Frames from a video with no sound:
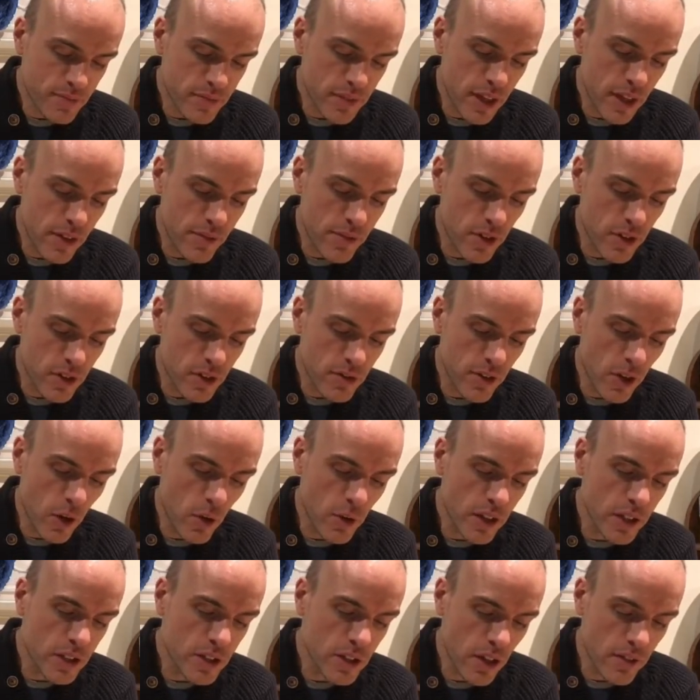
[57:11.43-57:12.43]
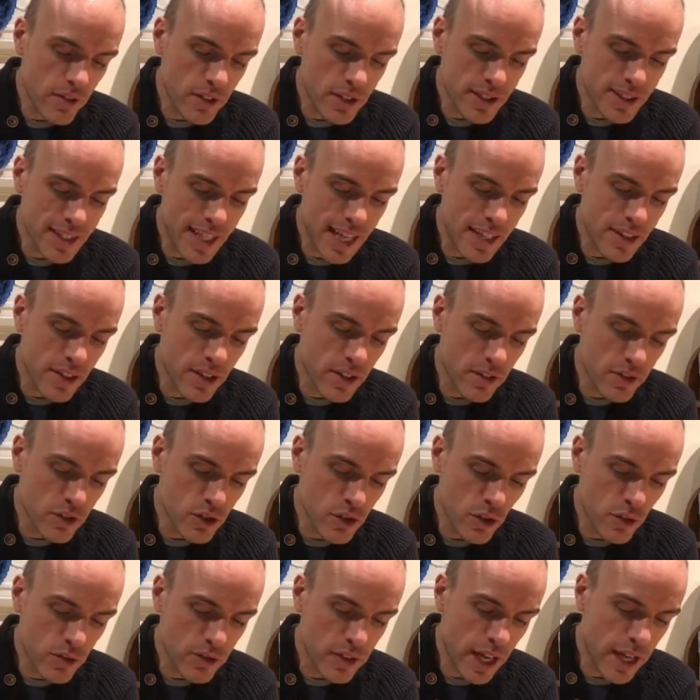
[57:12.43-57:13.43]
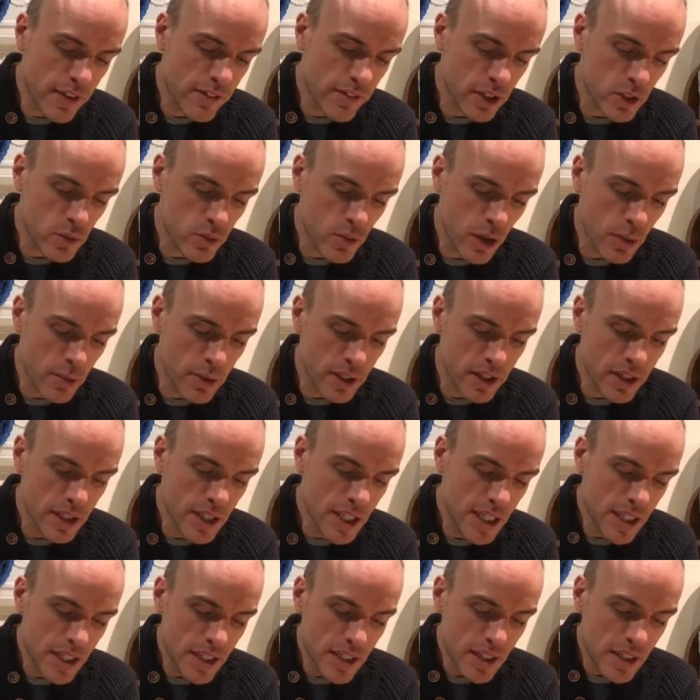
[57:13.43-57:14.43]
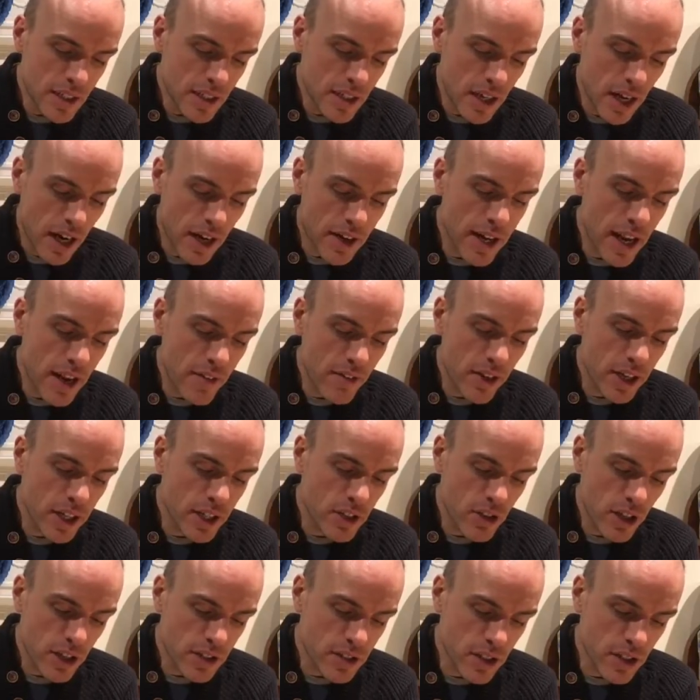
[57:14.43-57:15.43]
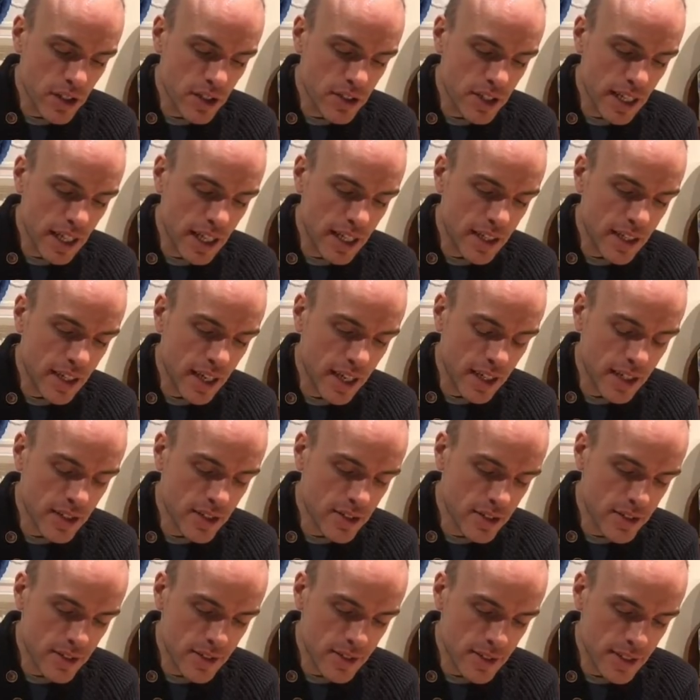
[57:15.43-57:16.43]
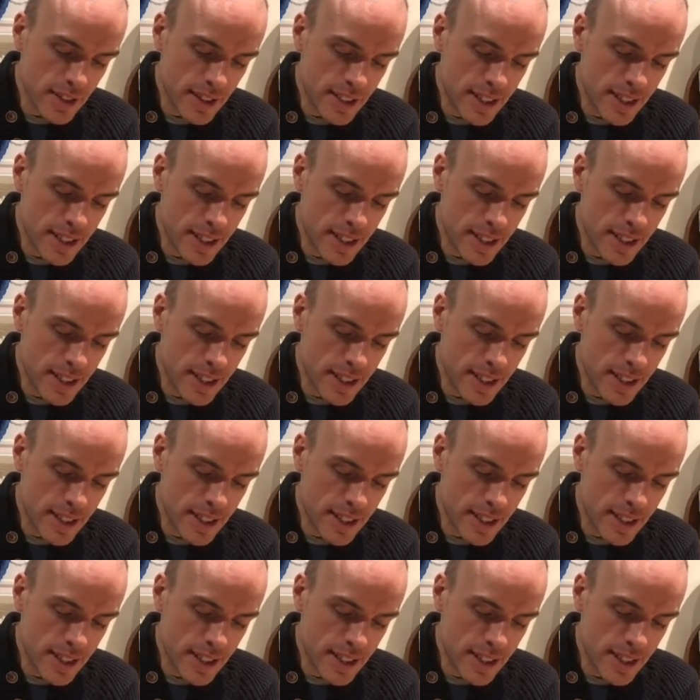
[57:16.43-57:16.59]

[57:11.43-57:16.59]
Therefore, devotees of the standard of Shukdev Goswami are never interested in seeing kings.